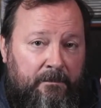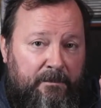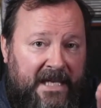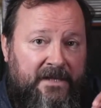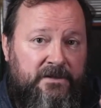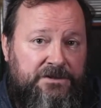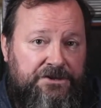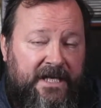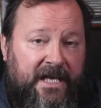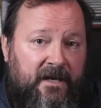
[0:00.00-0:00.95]
better
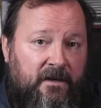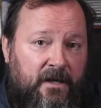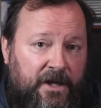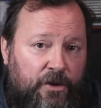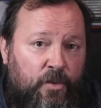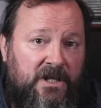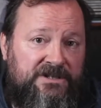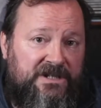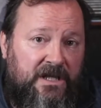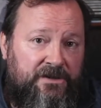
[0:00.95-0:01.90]
share a
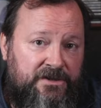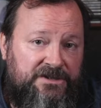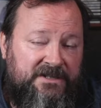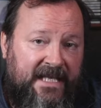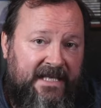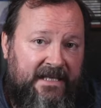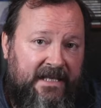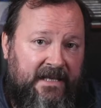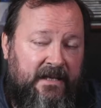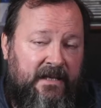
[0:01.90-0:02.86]
nuanced
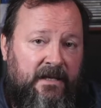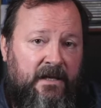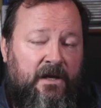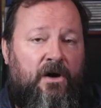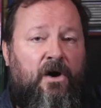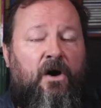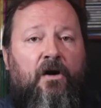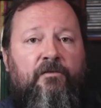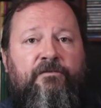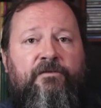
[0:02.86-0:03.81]
understanding
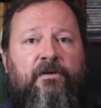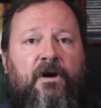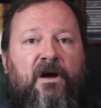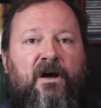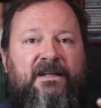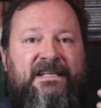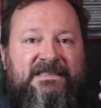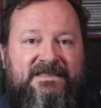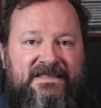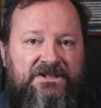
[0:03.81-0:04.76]
of
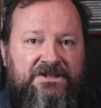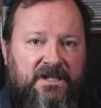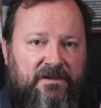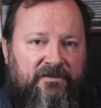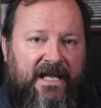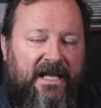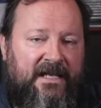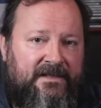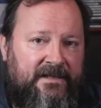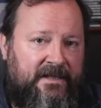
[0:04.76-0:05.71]
this digital
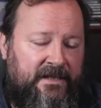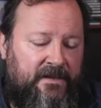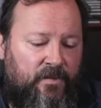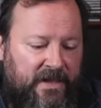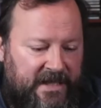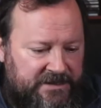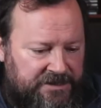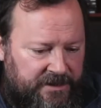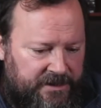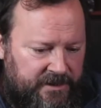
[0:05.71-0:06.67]
reality with
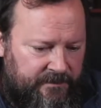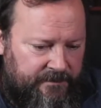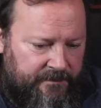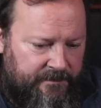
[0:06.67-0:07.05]
each other.